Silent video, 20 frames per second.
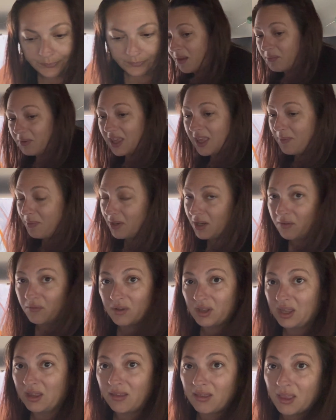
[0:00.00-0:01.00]
I'm keeping it
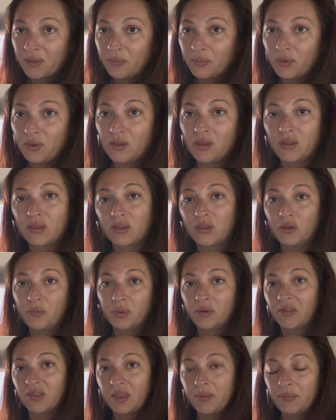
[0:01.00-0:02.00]
really simple,
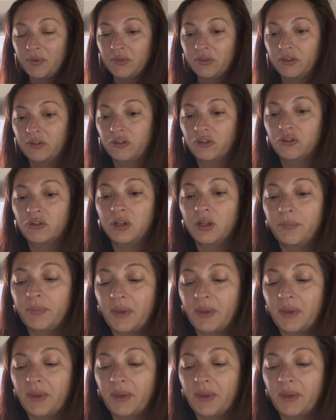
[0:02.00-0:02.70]
super simple this trip.